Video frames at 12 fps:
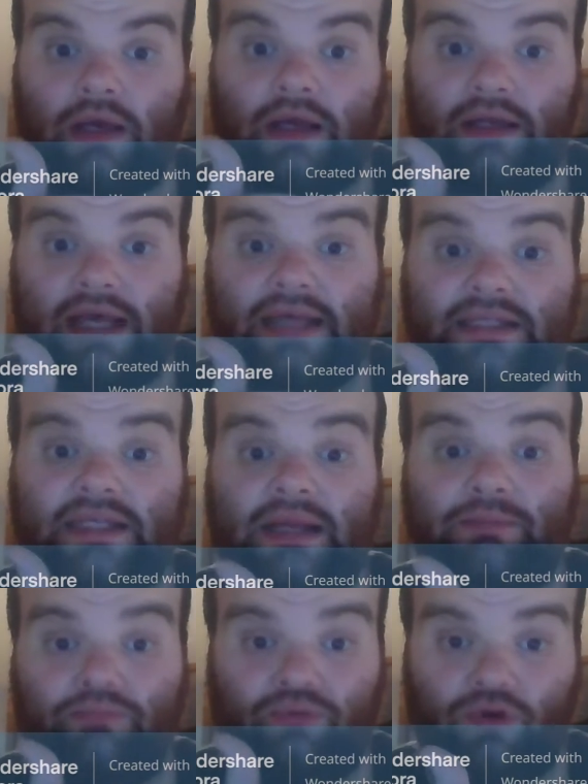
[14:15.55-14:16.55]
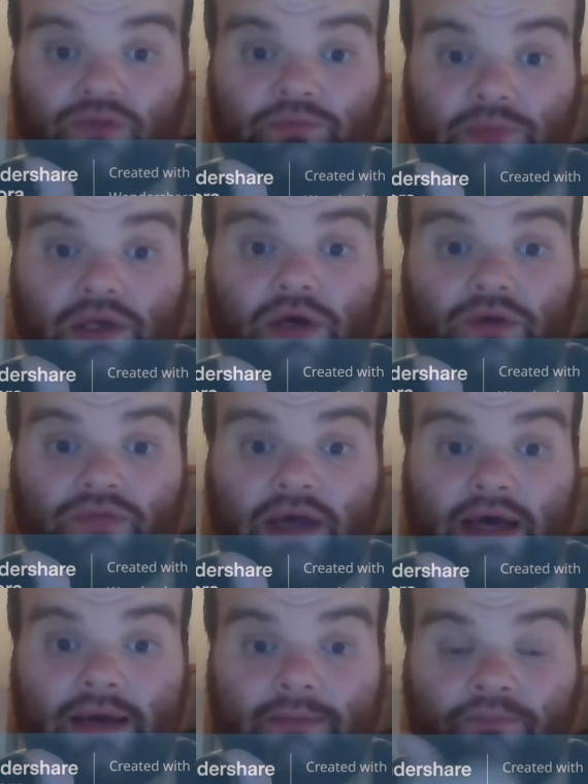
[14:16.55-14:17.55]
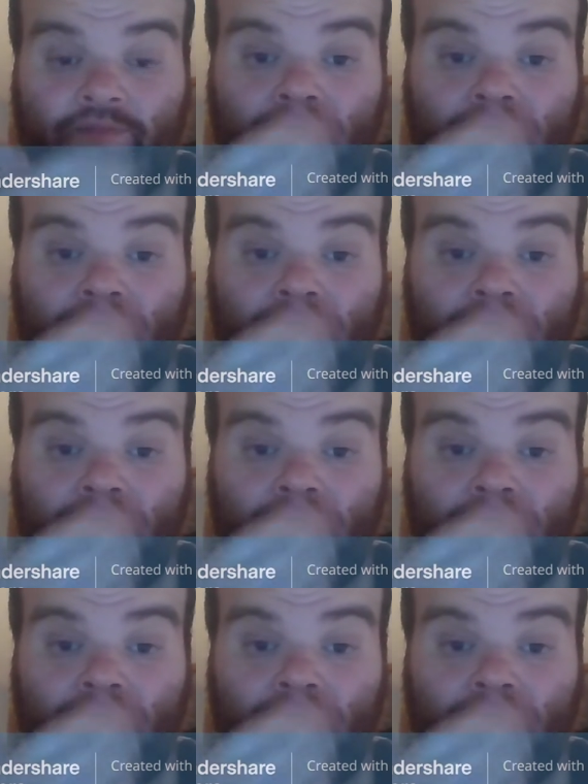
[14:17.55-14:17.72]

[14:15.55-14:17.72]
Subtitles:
and there's an improvement on that.